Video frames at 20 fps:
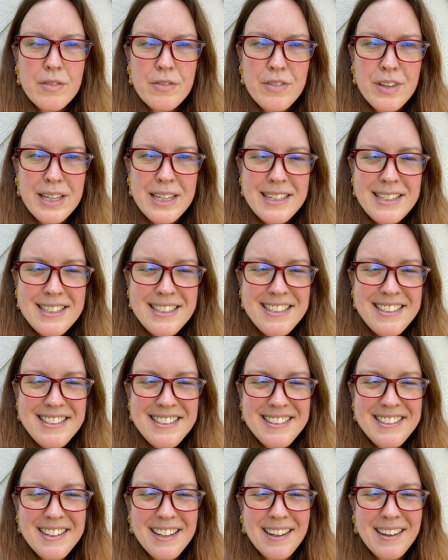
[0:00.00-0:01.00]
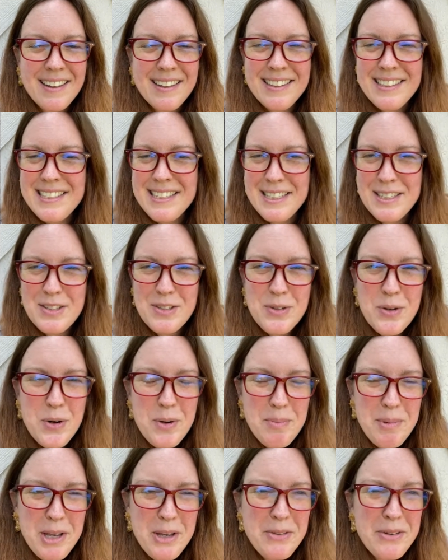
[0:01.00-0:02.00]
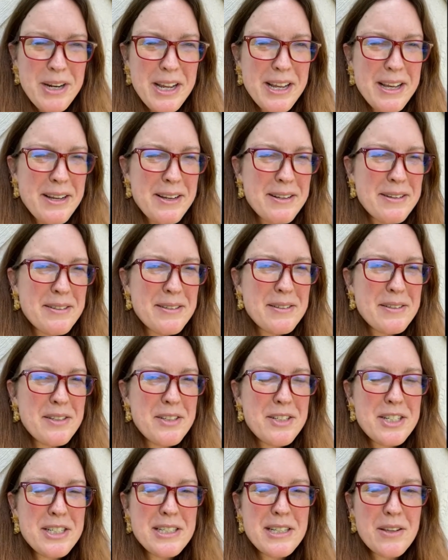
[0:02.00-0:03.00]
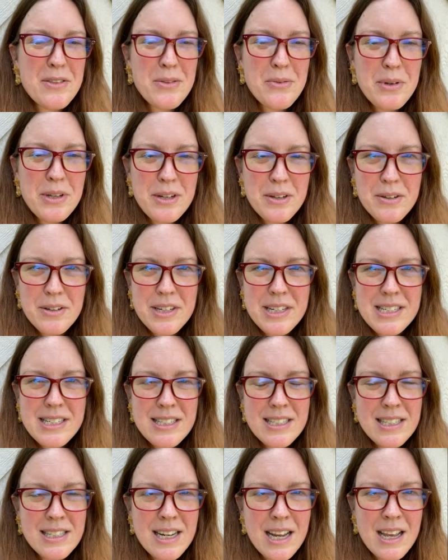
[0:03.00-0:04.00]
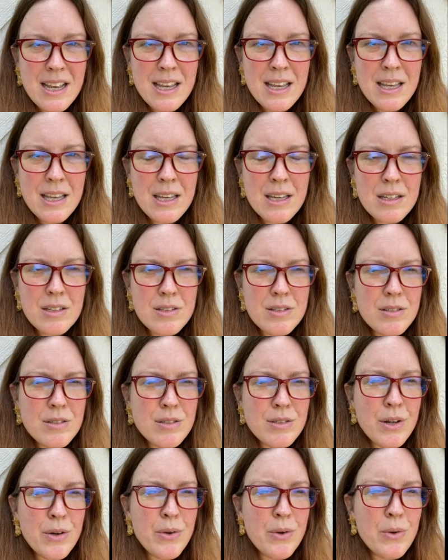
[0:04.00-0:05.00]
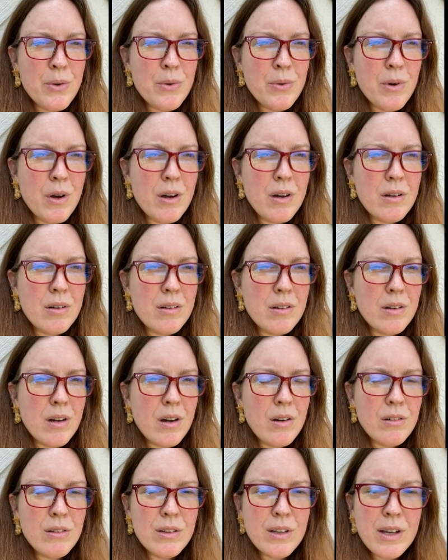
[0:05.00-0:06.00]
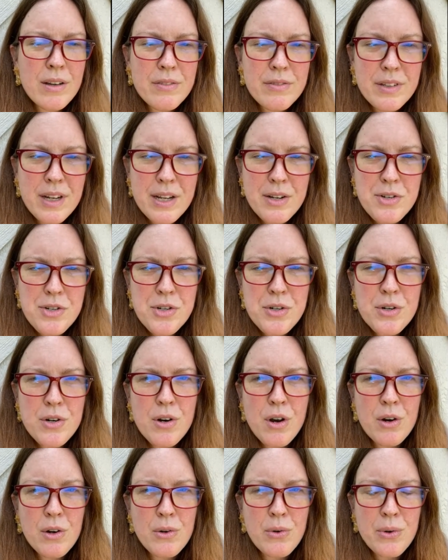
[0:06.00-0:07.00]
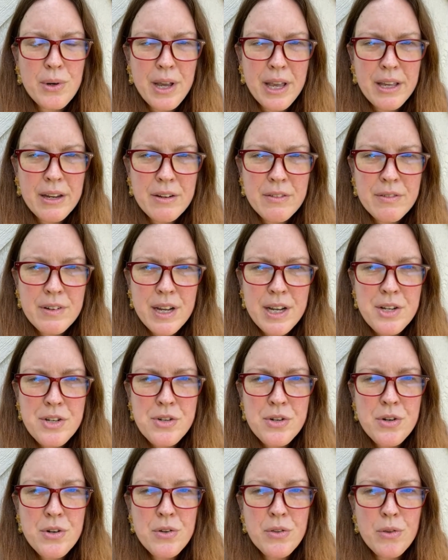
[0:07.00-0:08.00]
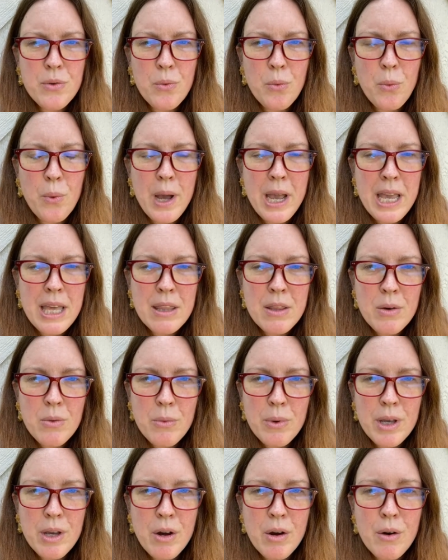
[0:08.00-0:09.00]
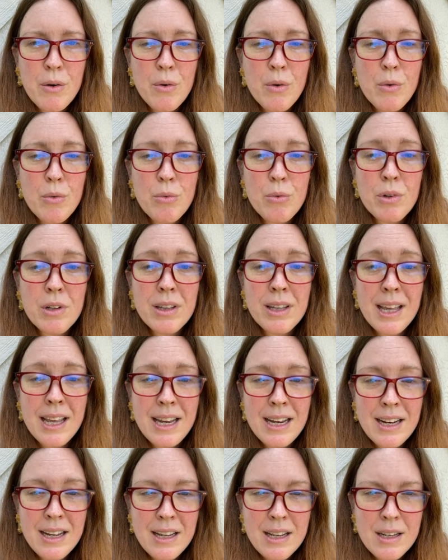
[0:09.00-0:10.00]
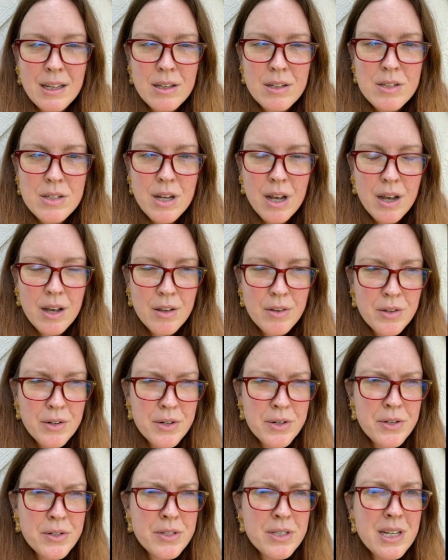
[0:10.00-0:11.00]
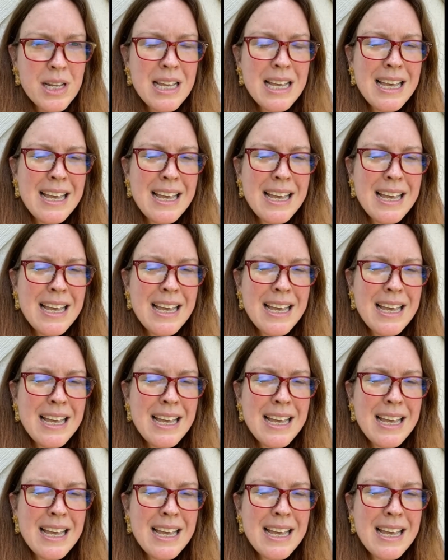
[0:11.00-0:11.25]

Venus uh, is in Scorpio now. She's at three degrees today. So our love nature, our creative nature, the way that we are relating to others,